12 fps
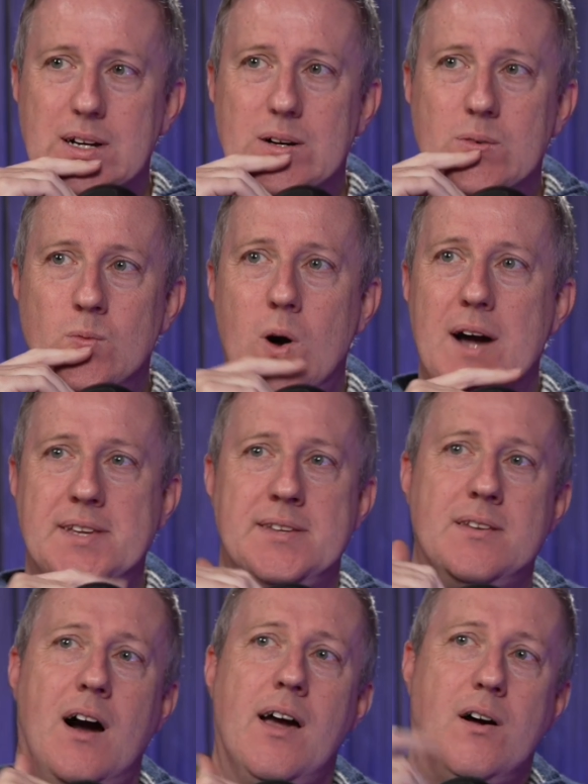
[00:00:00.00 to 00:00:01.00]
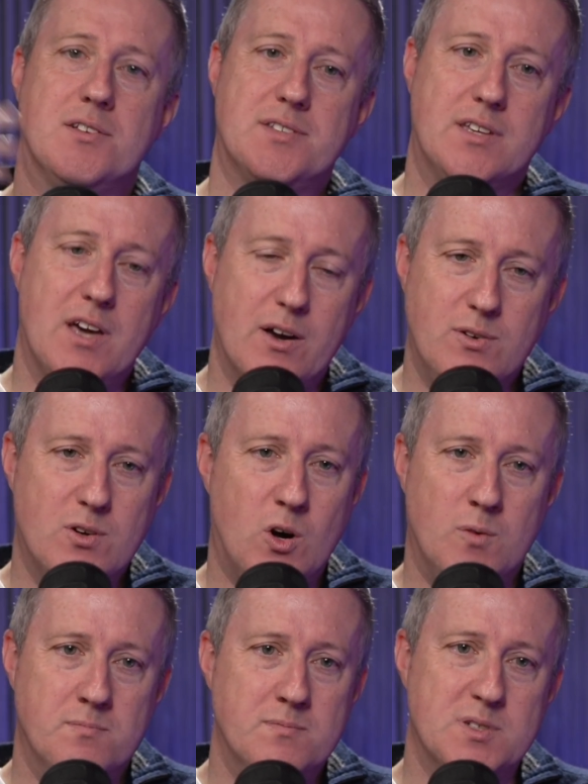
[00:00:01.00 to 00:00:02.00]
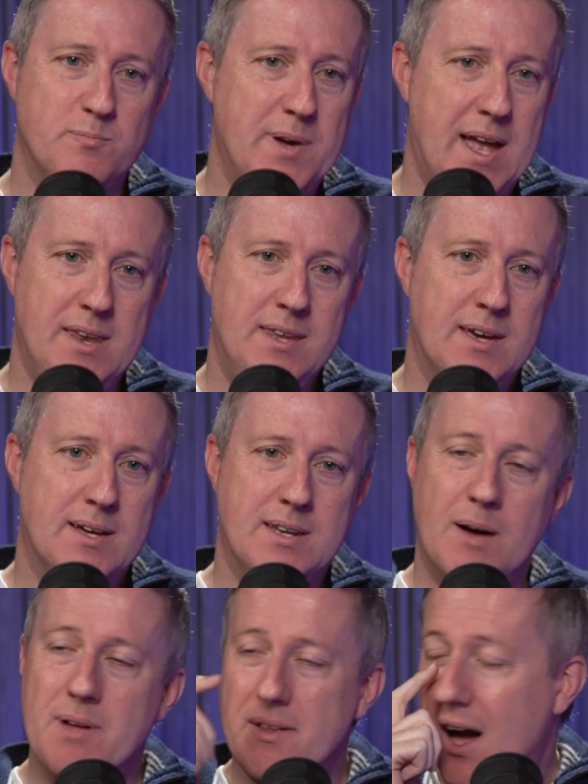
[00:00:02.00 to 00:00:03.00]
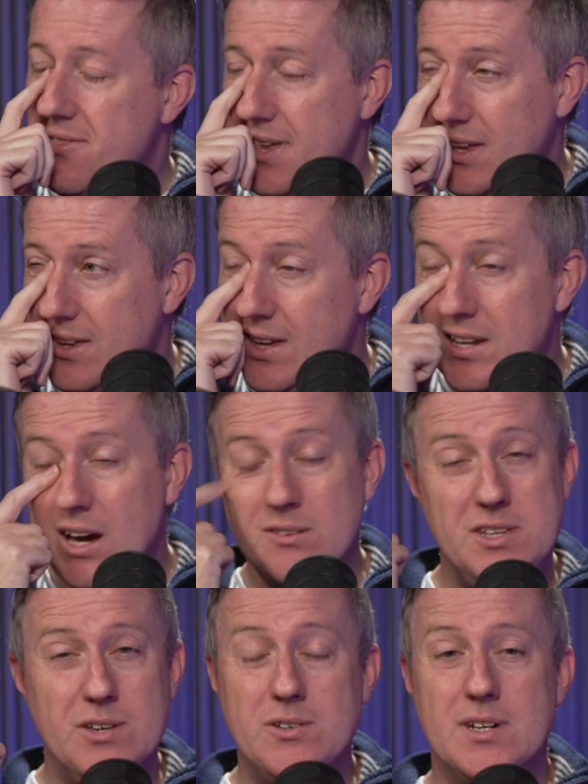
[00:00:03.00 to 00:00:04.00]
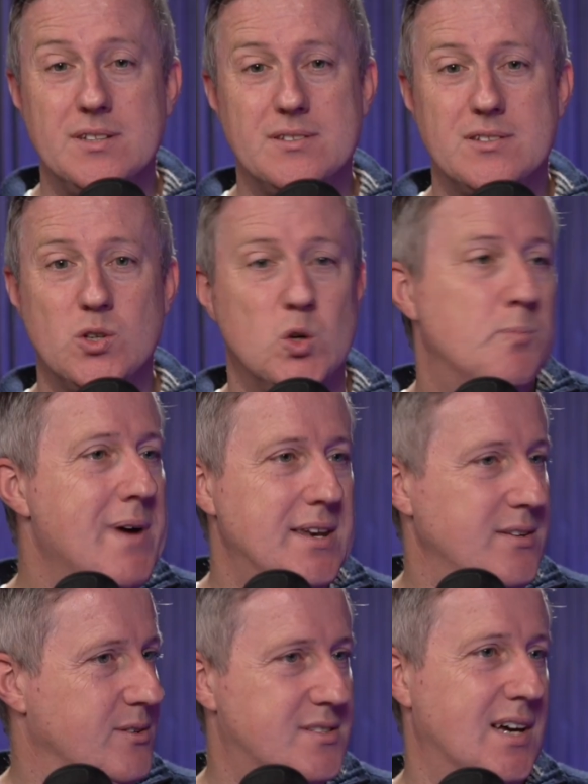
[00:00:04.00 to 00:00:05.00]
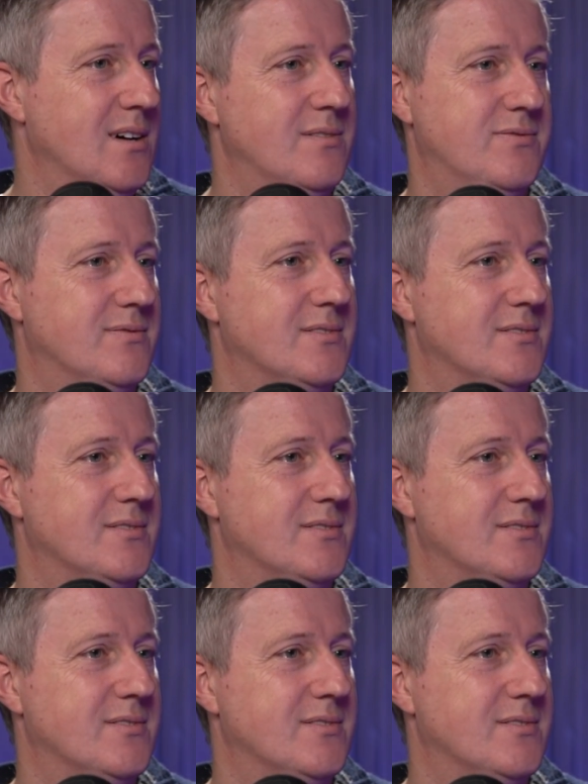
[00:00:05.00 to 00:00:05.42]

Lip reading: why didn't I ask the co-com's opinion? I think, you could torment yourself,